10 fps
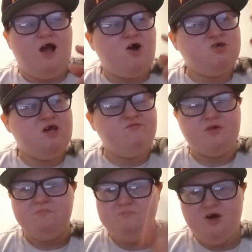I'll give
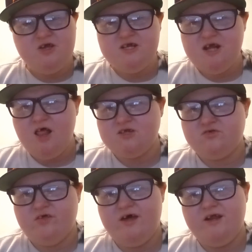you a million dollars
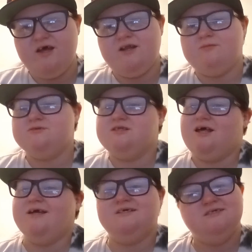for that hat." I was
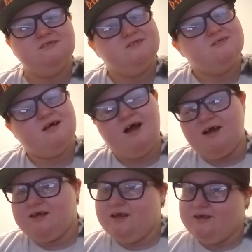like,
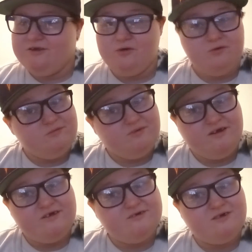"I can't do it,
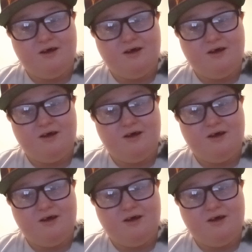man."